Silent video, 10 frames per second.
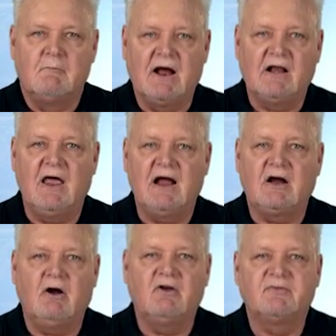My client
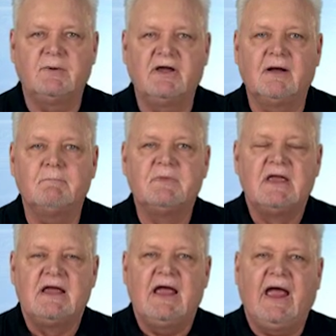calls me up
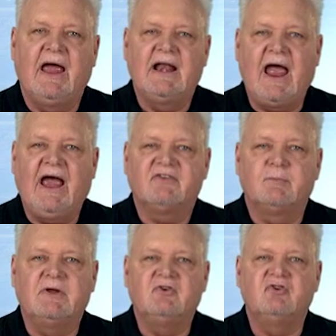and
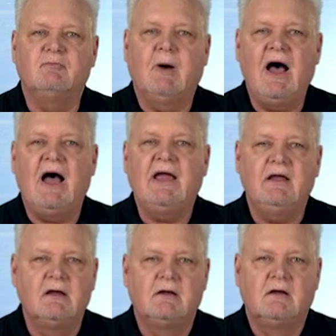asks me to buy